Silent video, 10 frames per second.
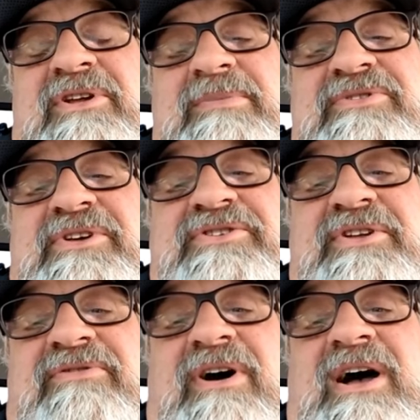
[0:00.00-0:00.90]
to be
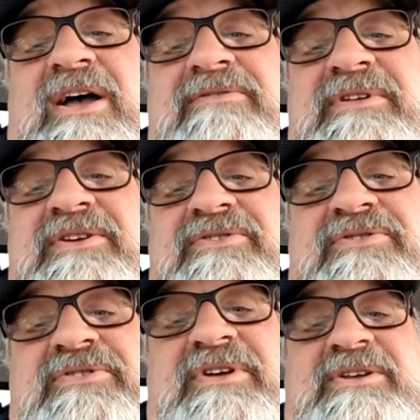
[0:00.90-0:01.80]
65, and
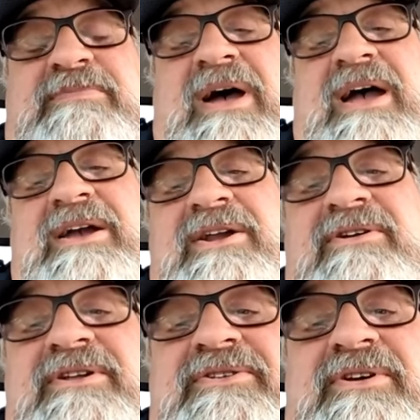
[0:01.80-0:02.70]
he's packing her
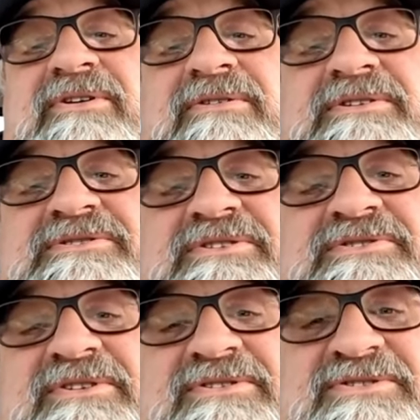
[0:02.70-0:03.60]
in too. He
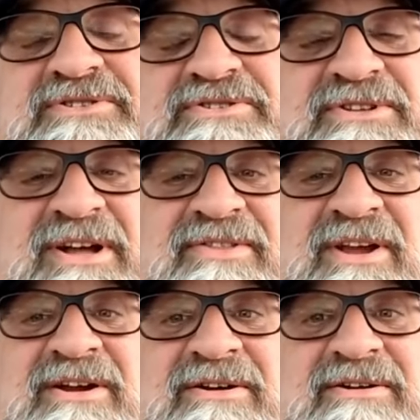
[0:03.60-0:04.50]
says it's just not
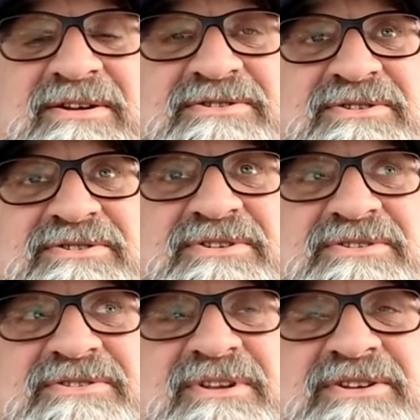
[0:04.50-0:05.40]
there. He says
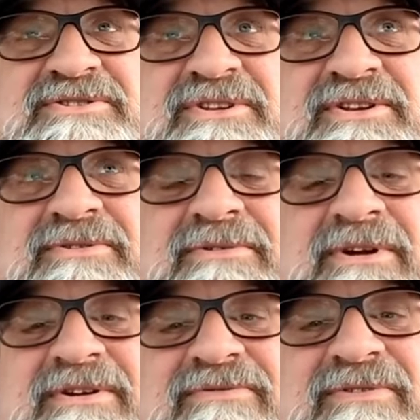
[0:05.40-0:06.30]
he doesn't need to
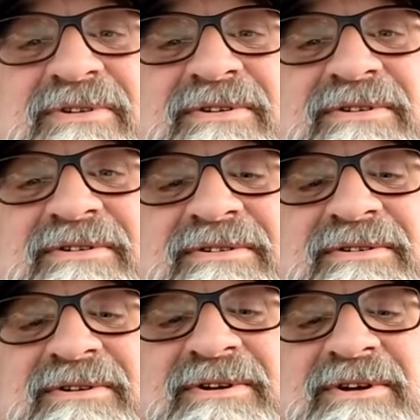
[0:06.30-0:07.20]
work for
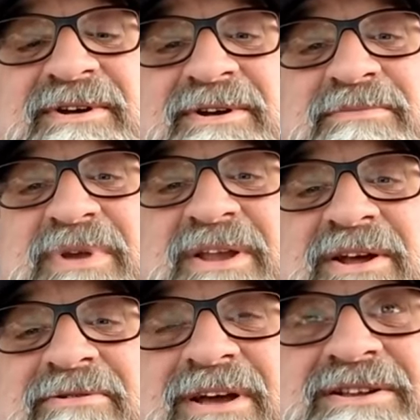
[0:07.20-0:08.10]

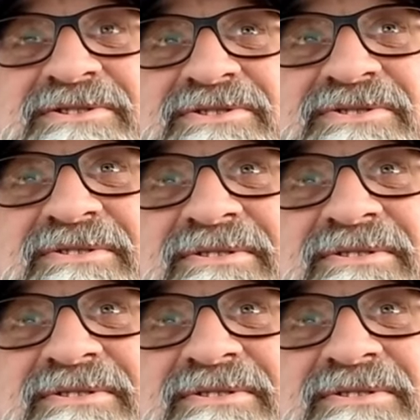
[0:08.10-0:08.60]
peanut wages.